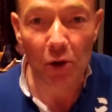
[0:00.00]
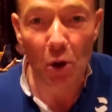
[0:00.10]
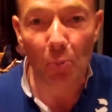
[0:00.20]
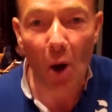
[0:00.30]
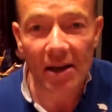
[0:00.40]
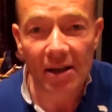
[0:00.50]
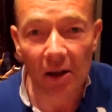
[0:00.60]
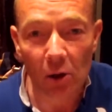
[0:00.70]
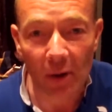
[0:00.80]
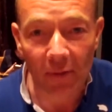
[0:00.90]
you bite a
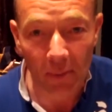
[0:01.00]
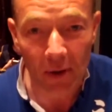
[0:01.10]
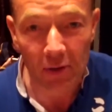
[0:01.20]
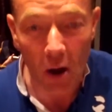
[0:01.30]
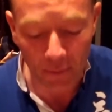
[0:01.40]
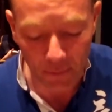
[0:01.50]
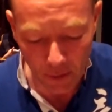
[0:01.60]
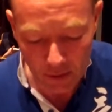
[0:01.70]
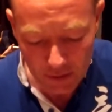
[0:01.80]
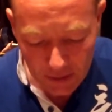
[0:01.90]
little bit from the top first.